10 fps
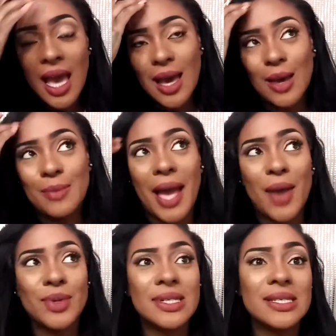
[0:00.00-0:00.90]

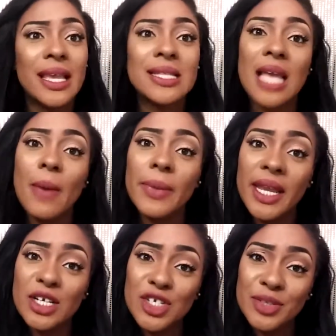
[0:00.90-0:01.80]
I wouldn't say it's
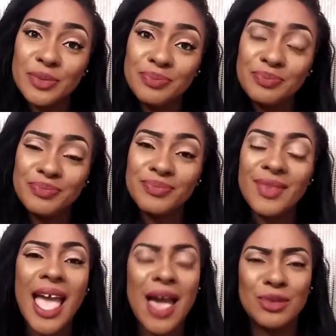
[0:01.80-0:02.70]
combination.
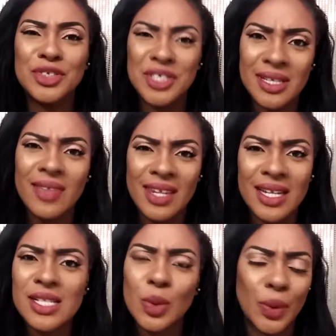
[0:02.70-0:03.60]
I will just say that
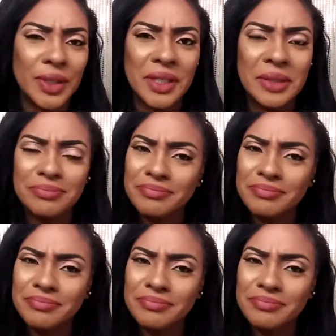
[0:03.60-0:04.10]
it's oily.